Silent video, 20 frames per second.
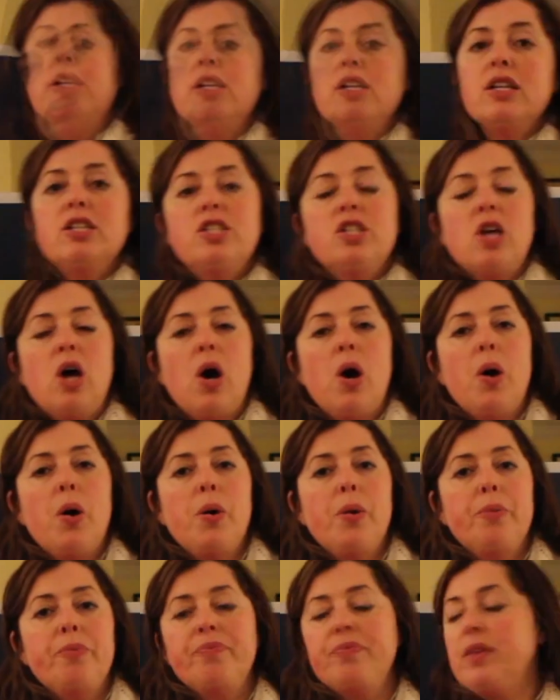
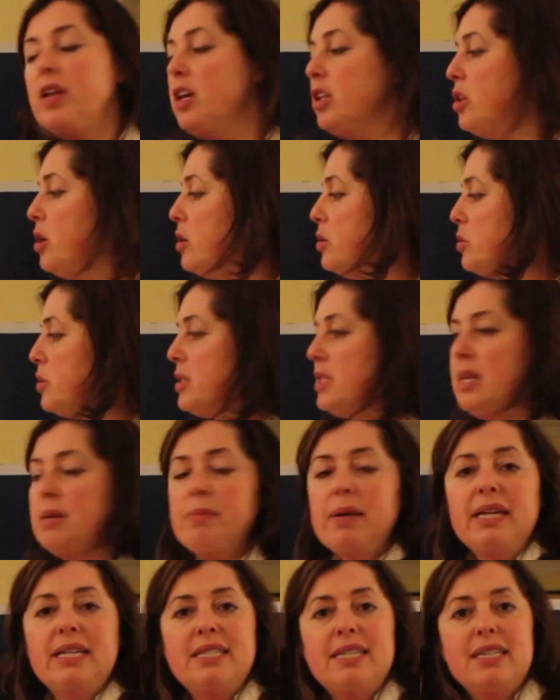So those were some
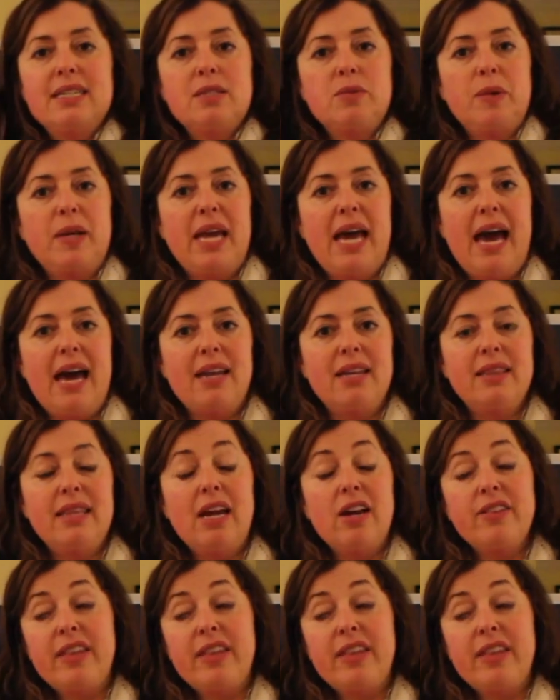ideas we had in there.